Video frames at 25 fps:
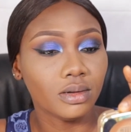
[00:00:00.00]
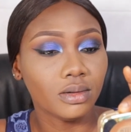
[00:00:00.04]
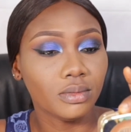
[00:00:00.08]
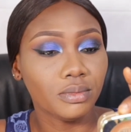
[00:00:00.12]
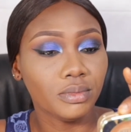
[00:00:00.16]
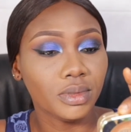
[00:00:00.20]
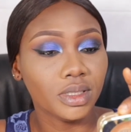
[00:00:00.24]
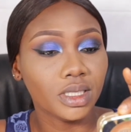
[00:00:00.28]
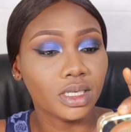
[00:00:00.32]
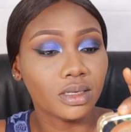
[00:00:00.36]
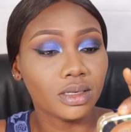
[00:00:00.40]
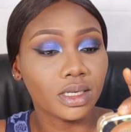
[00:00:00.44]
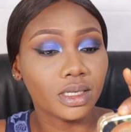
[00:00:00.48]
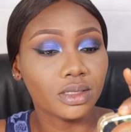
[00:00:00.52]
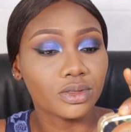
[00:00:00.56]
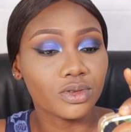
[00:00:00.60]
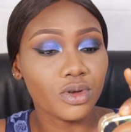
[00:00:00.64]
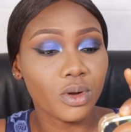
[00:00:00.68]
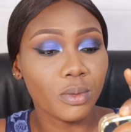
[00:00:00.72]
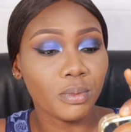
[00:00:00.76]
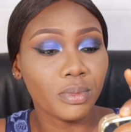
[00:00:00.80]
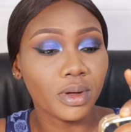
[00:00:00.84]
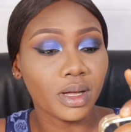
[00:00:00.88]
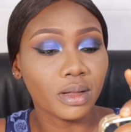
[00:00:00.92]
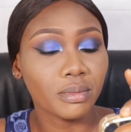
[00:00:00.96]
Minerals
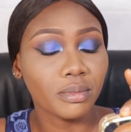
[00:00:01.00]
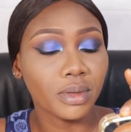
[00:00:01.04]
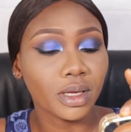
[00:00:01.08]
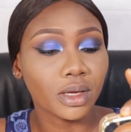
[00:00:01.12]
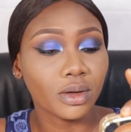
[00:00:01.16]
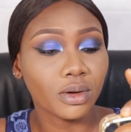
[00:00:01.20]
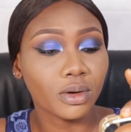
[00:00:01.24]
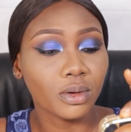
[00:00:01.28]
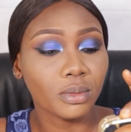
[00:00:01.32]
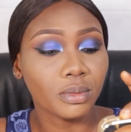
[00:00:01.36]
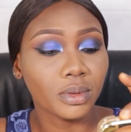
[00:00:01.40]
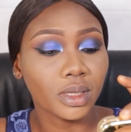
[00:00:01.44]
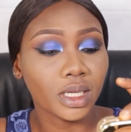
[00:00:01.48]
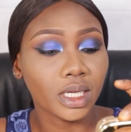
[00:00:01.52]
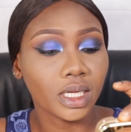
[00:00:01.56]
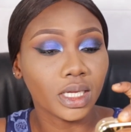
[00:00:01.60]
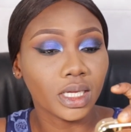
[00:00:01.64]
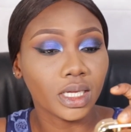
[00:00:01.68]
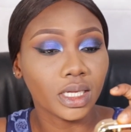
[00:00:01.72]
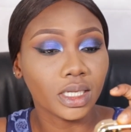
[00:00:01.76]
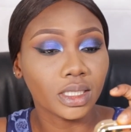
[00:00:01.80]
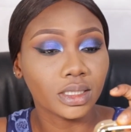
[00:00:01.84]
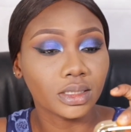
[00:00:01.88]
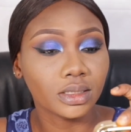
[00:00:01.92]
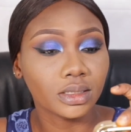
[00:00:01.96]
Compact Makeup
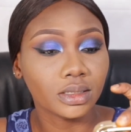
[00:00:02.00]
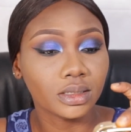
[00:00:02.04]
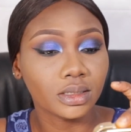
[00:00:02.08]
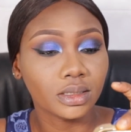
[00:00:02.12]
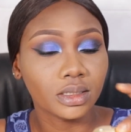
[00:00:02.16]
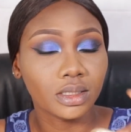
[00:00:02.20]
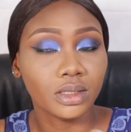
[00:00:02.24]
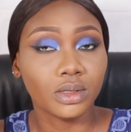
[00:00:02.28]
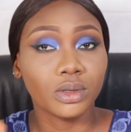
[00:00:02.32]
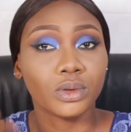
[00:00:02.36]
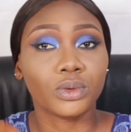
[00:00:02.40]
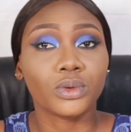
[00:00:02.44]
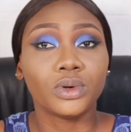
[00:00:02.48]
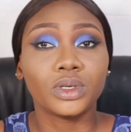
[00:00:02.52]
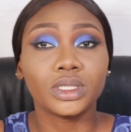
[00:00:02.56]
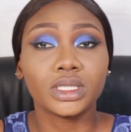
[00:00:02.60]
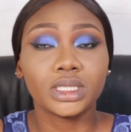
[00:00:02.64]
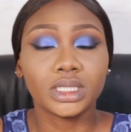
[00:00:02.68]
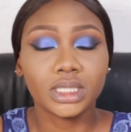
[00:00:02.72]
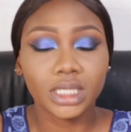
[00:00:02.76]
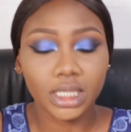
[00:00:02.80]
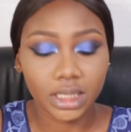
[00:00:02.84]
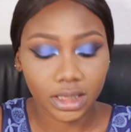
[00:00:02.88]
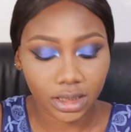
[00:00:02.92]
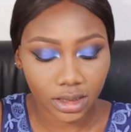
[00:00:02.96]
in
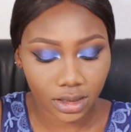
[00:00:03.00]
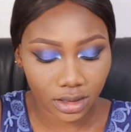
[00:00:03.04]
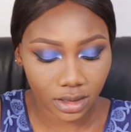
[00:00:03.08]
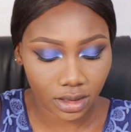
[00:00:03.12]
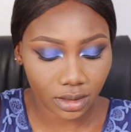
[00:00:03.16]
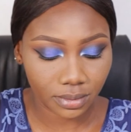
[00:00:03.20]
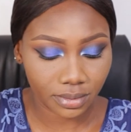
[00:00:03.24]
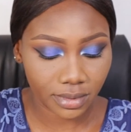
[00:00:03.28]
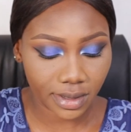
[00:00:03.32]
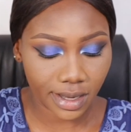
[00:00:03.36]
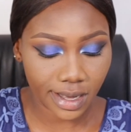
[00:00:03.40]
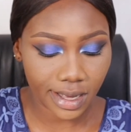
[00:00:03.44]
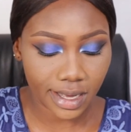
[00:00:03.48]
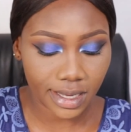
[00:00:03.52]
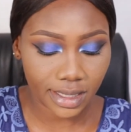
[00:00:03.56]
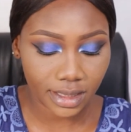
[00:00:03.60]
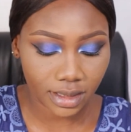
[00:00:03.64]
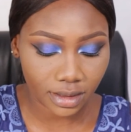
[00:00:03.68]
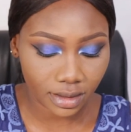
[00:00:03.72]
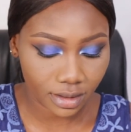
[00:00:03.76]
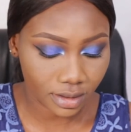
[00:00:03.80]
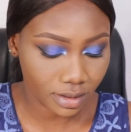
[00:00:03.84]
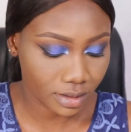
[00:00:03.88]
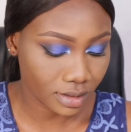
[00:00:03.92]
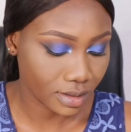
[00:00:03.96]
110 Deep.
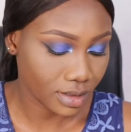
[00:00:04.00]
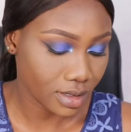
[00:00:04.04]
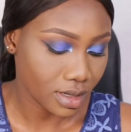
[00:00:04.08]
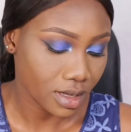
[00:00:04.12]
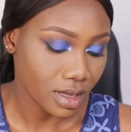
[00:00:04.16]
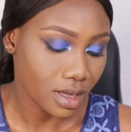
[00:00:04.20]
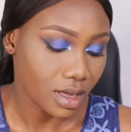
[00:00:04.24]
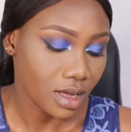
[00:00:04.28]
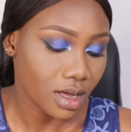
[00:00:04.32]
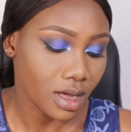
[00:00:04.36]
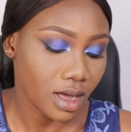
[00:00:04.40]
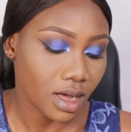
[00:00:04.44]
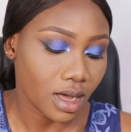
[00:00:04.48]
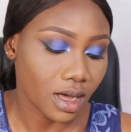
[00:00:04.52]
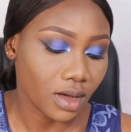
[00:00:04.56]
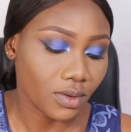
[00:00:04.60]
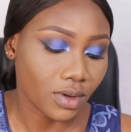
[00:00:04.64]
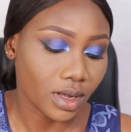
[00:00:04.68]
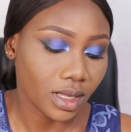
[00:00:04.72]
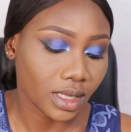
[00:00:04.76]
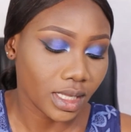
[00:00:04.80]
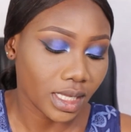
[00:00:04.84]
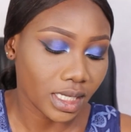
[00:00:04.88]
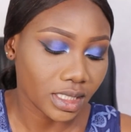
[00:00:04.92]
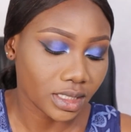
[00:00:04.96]
Guys,
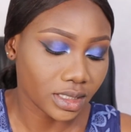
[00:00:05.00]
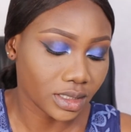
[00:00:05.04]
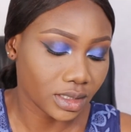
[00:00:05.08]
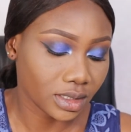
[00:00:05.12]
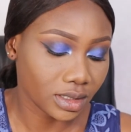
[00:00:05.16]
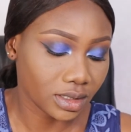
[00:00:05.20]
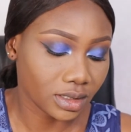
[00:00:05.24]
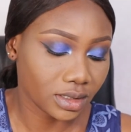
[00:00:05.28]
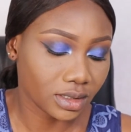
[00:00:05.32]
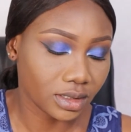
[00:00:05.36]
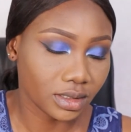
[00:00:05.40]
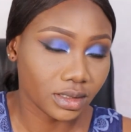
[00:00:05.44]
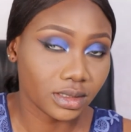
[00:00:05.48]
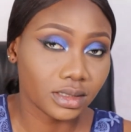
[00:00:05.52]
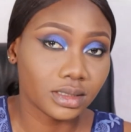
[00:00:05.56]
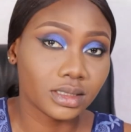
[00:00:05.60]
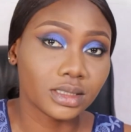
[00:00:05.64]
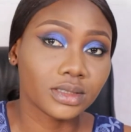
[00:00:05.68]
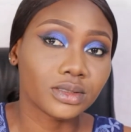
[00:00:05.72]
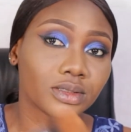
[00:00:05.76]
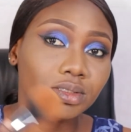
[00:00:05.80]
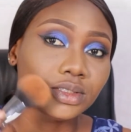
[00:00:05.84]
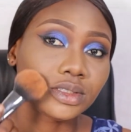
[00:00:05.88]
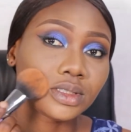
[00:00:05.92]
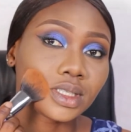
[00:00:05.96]
our lashes is
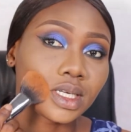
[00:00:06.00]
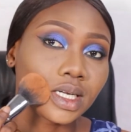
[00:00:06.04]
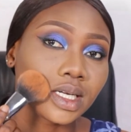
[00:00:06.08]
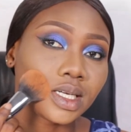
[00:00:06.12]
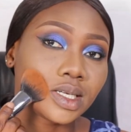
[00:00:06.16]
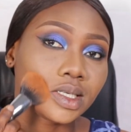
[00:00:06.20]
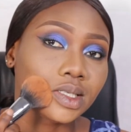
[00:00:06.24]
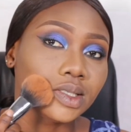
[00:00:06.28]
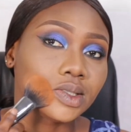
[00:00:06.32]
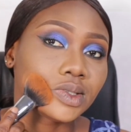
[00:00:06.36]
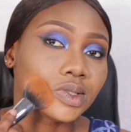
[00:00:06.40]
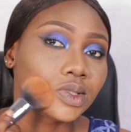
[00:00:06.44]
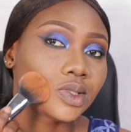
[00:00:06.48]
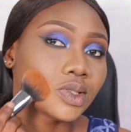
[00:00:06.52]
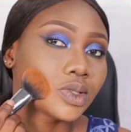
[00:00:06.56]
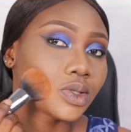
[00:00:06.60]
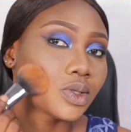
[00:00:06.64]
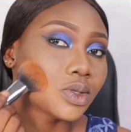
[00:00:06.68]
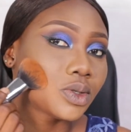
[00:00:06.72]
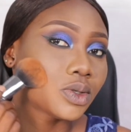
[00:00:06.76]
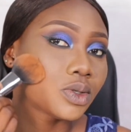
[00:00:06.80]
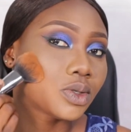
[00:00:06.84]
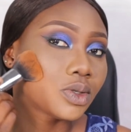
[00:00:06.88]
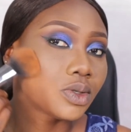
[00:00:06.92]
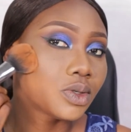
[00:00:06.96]
still drying,
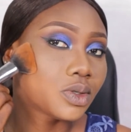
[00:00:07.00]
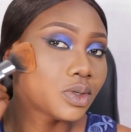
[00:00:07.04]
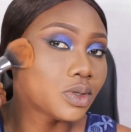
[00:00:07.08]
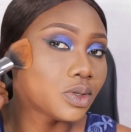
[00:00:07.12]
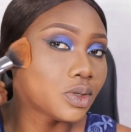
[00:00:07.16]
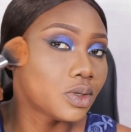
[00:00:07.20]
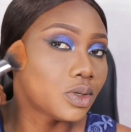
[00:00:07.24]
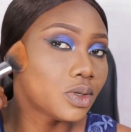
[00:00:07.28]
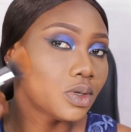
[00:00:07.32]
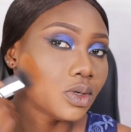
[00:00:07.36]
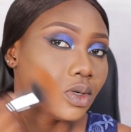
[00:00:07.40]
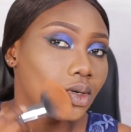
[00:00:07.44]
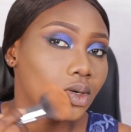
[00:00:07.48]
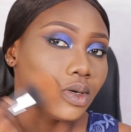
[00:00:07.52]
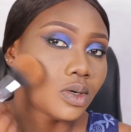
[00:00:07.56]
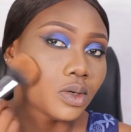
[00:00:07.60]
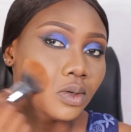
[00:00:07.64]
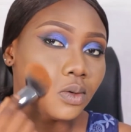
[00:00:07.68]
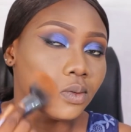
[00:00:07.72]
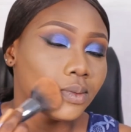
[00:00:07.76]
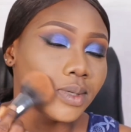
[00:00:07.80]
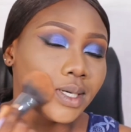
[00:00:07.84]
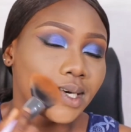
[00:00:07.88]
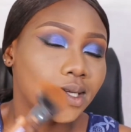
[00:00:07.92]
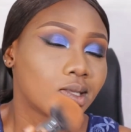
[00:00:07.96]
so
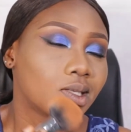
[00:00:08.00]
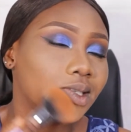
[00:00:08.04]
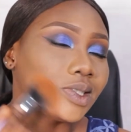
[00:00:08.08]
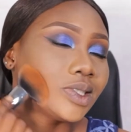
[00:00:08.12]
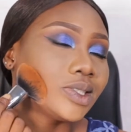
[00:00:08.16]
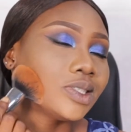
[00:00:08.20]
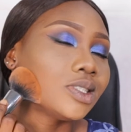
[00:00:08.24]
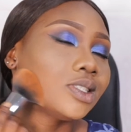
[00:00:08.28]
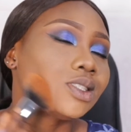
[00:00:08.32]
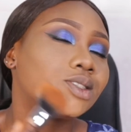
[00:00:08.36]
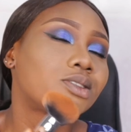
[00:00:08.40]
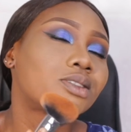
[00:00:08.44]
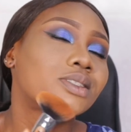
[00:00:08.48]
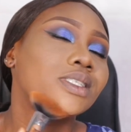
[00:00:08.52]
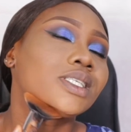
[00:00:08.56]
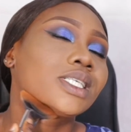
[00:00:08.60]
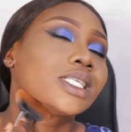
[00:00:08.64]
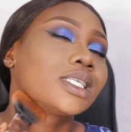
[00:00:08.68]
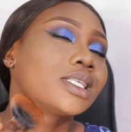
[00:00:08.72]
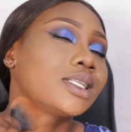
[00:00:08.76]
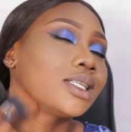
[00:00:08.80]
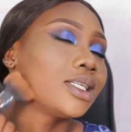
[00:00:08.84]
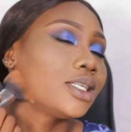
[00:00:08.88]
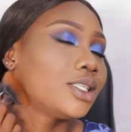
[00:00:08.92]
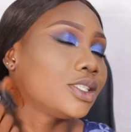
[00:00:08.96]
while it is
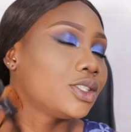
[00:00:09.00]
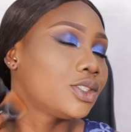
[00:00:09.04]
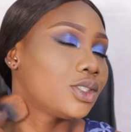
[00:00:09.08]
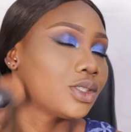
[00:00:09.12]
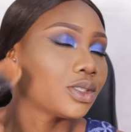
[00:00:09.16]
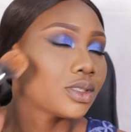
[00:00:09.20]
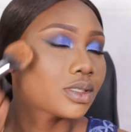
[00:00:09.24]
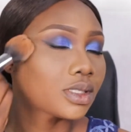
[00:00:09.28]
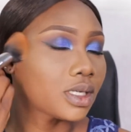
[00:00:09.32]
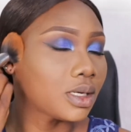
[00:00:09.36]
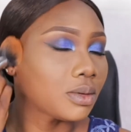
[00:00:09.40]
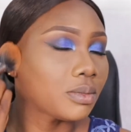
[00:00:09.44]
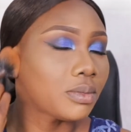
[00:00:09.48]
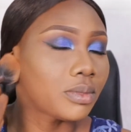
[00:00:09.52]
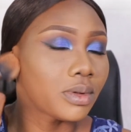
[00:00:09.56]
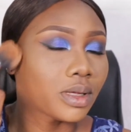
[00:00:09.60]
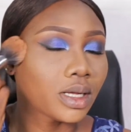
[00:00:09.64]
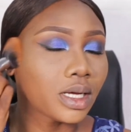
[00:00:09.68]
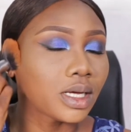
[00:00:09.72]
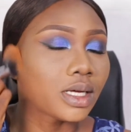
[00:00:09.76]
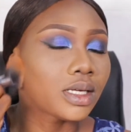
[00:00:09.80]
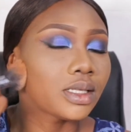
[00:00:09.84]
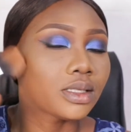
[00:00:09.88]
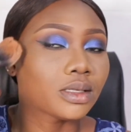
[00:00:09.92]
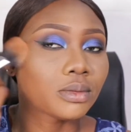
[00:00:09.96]
drying, let's just
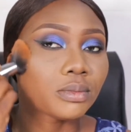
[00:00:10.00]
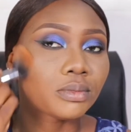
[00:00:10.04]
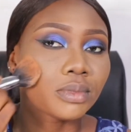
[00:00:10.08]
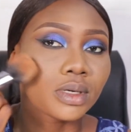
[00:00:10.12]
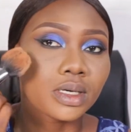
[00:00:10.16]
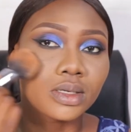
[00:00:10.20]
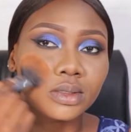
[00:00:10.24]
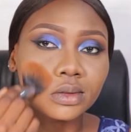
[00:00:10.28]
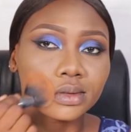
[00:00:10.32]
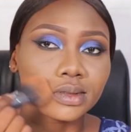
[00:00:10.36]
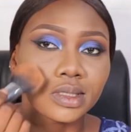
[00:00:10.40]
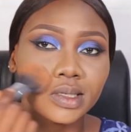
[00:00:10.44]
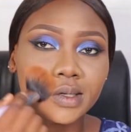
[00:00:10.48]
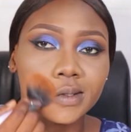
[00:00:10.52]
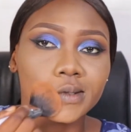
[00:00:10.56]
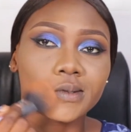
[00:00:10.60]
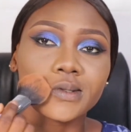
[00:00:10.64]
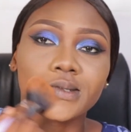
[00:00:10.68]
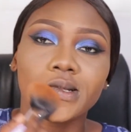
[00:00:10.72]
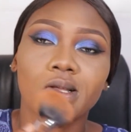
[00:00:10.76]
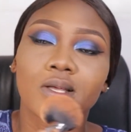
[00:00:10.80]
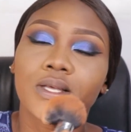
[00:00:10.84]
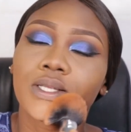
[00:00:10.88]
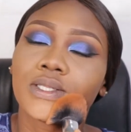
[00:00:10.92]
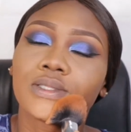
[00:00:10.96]
apply the powder.
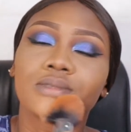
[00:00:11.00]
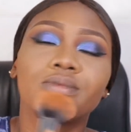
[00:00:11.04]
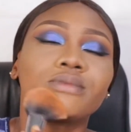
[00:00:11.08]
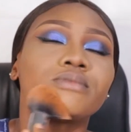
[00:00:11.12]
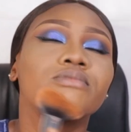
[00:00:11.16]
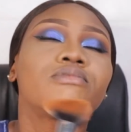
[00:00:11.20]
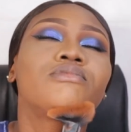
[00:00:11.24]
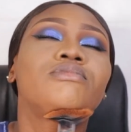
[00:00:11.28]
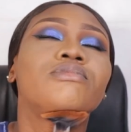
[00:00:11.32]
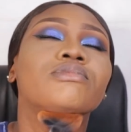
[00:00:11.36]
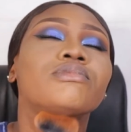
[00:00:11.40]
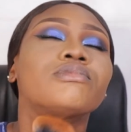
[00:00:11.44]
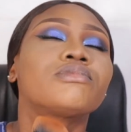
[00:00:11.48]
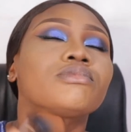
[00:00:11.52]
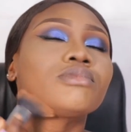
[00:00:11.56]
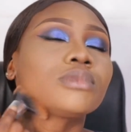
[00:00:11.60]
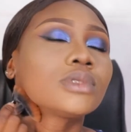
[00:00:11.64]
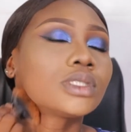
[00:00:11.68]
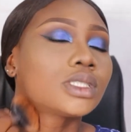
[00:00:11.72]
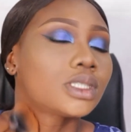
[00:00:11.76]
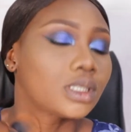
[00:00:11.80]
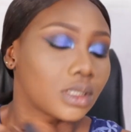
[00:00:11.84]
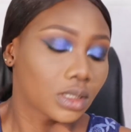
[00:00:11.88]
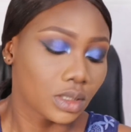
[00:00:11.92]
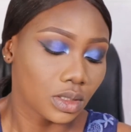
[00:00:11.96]
Then
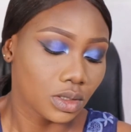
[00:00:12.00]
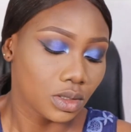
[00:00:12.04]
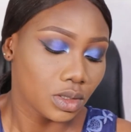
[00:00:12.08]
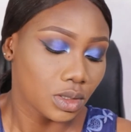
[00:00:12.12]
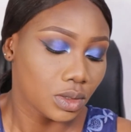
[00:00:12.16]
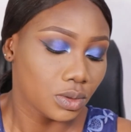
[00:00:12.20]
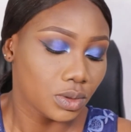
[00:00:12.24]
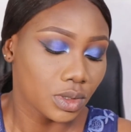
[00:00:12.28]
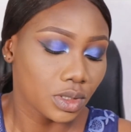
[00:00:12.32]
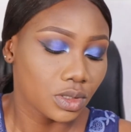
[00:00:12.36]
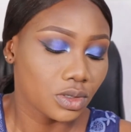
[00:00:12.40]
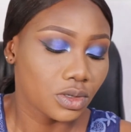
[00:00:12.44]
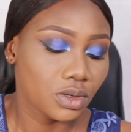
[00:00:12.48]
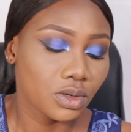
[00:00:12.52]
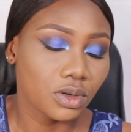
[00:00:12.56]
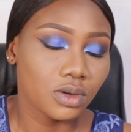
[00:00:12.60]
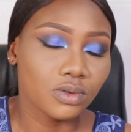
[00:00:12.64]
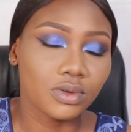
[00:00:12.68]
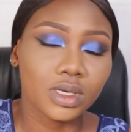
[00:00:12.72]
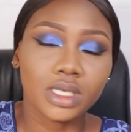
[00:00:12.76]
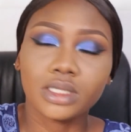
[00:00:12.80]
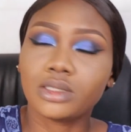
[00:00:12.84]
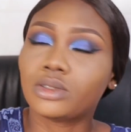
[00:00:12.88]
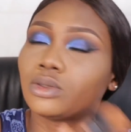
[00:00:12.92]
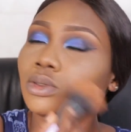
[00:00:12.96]
we go
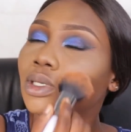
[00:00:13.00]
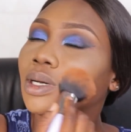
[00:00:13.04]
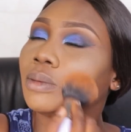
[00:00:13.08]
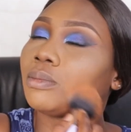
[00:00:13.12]
over to